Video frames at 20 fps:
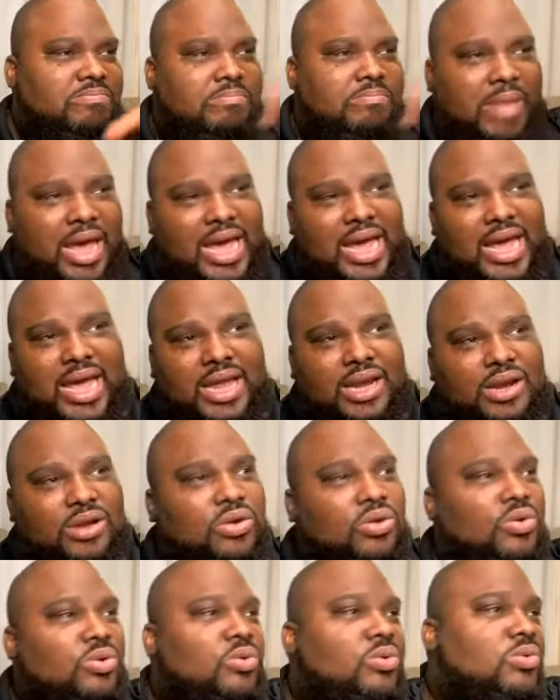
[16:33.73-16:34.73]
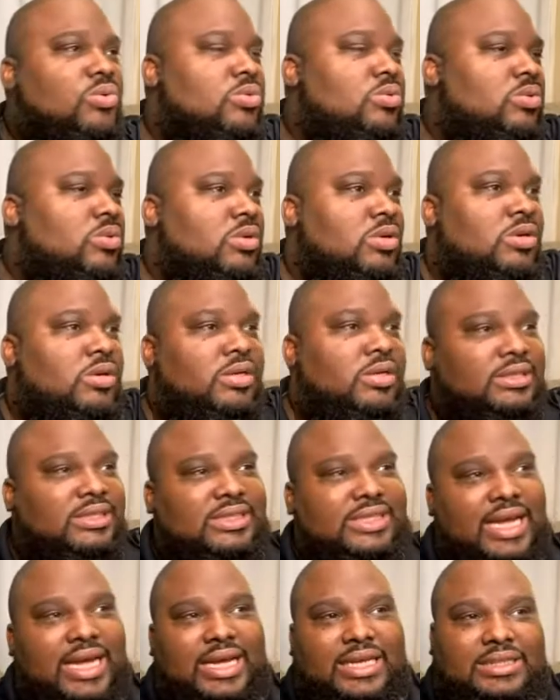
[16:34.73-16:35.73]
man who
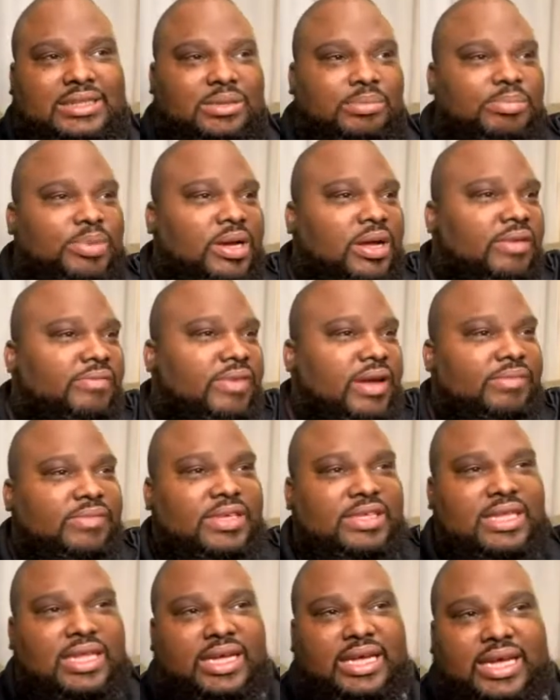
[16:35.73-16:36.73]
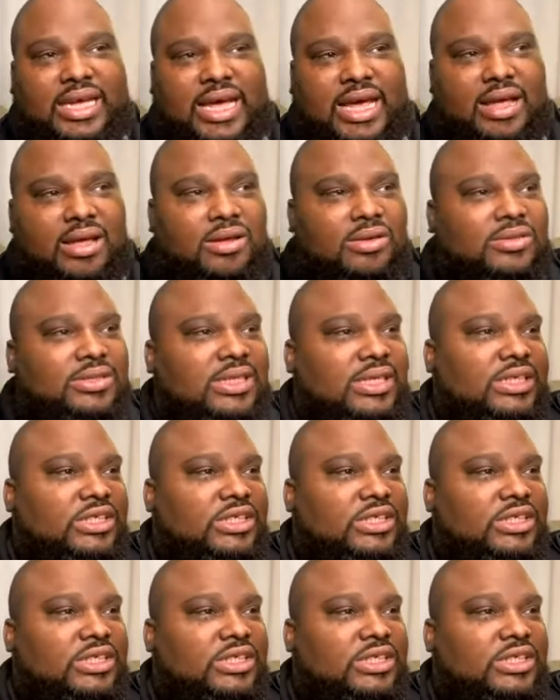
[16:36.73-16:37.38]
stands above everything else,